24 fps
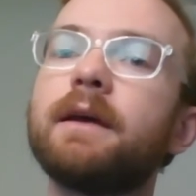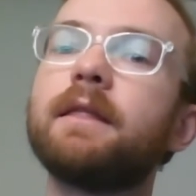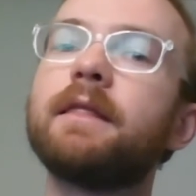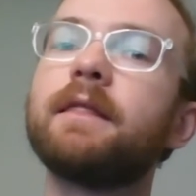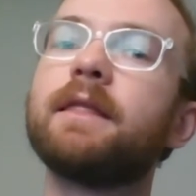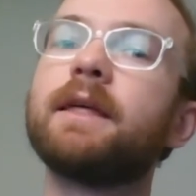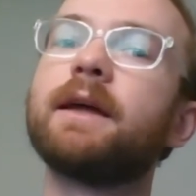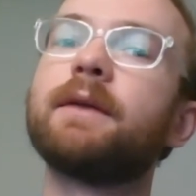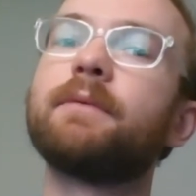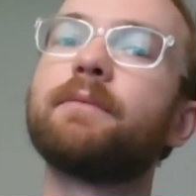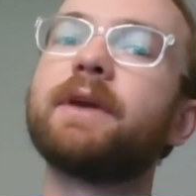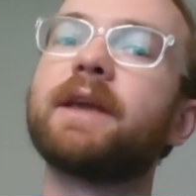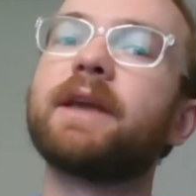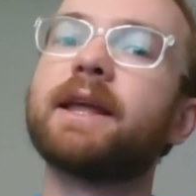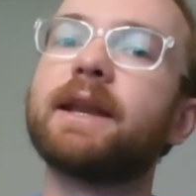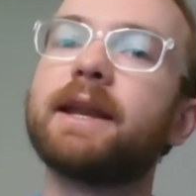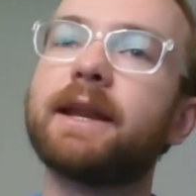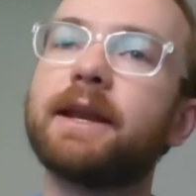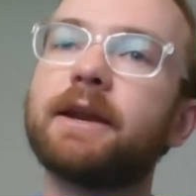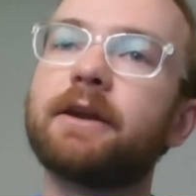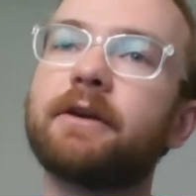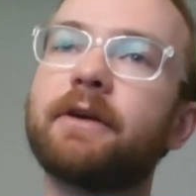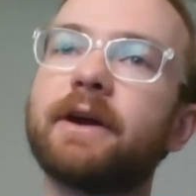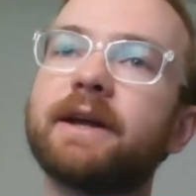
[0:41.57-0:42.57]
that we can
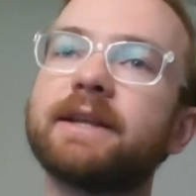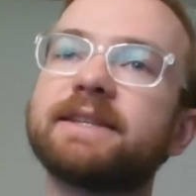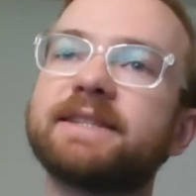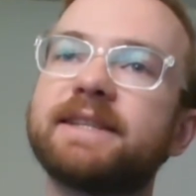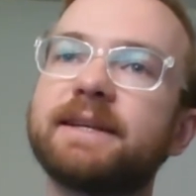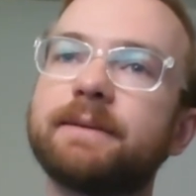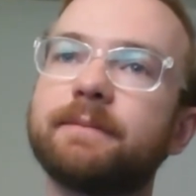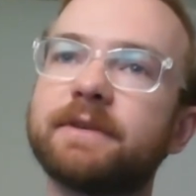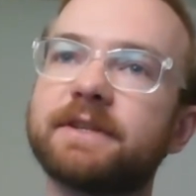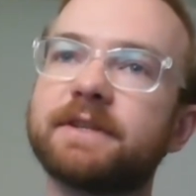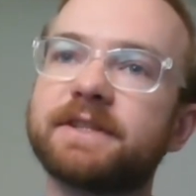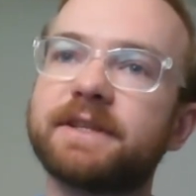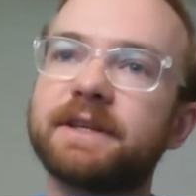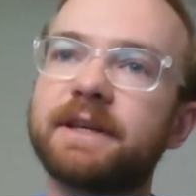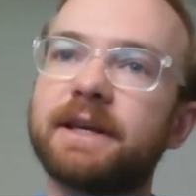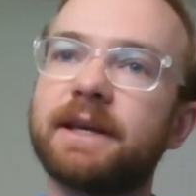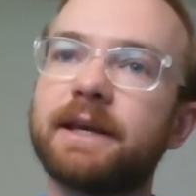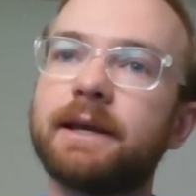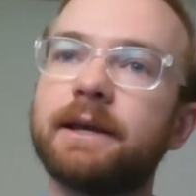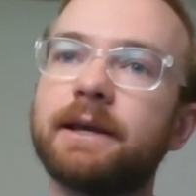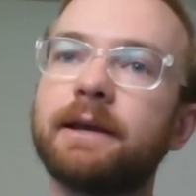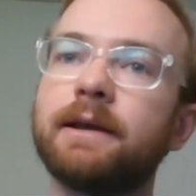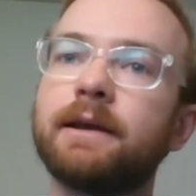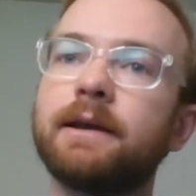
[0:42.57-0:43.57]
integrate
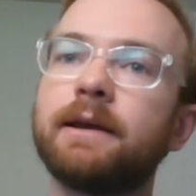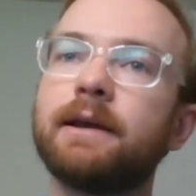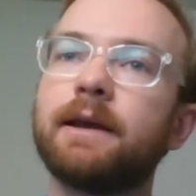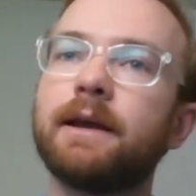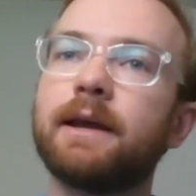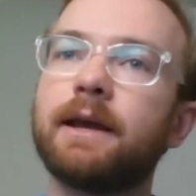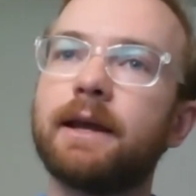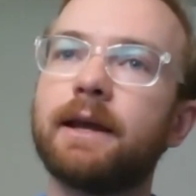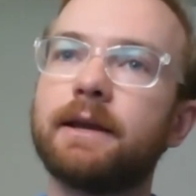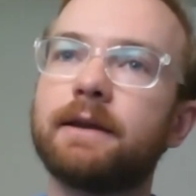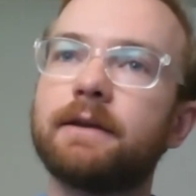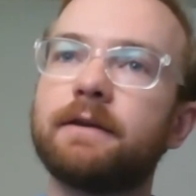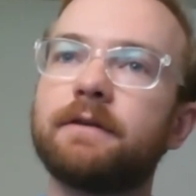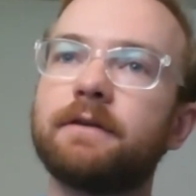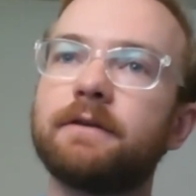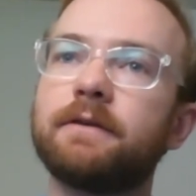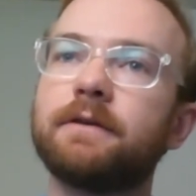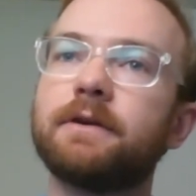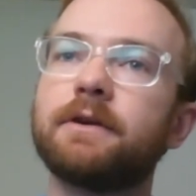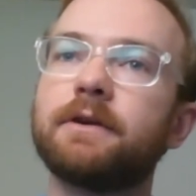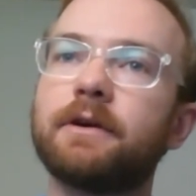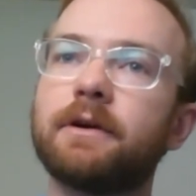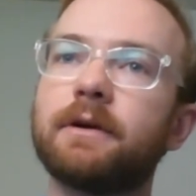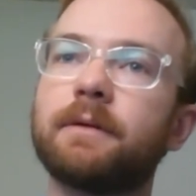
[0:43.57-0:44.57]
seamlessly into
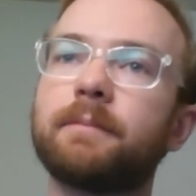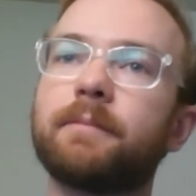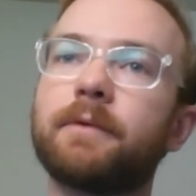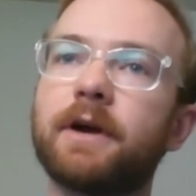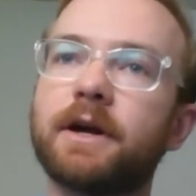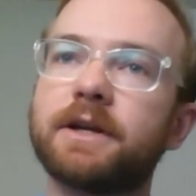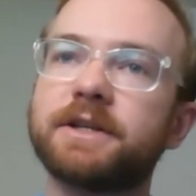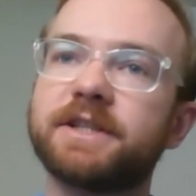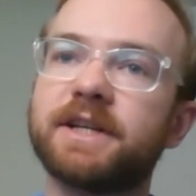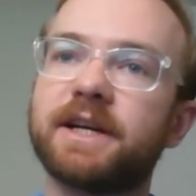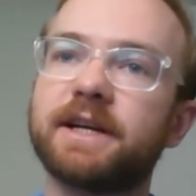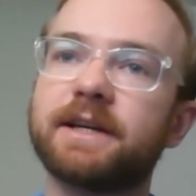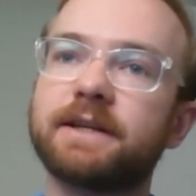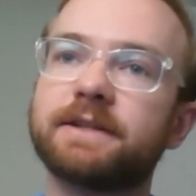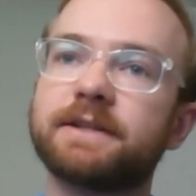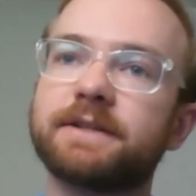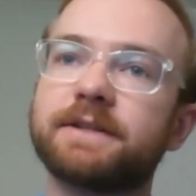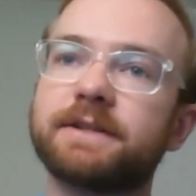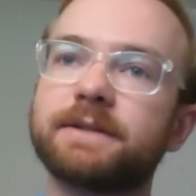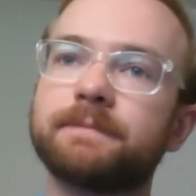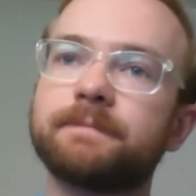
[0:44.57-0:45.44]
your projects.